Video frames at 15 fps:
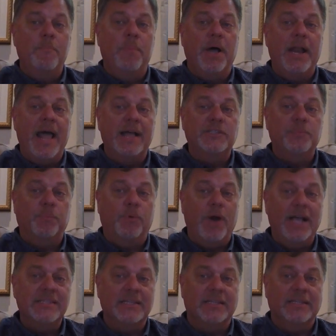But as
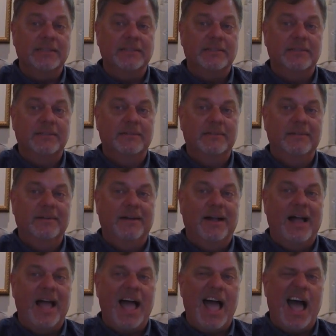president,
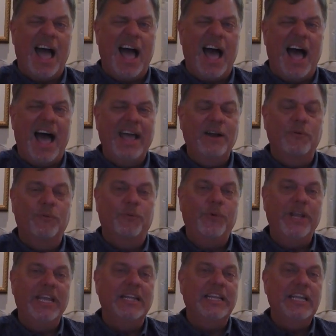I don't
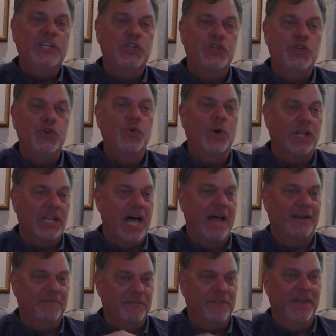really do a
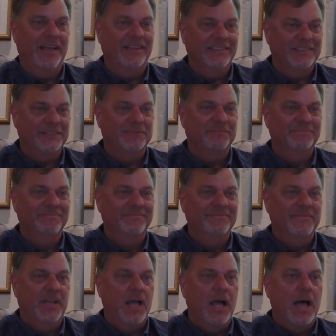lot of things.
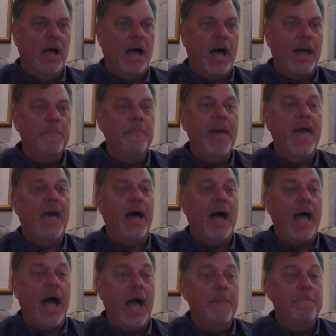I
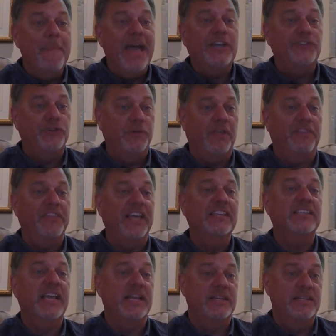make sure that
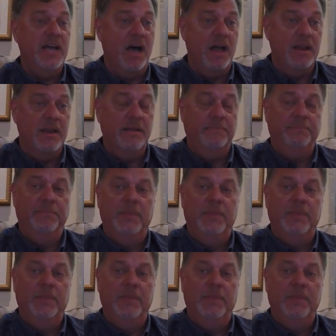things get done.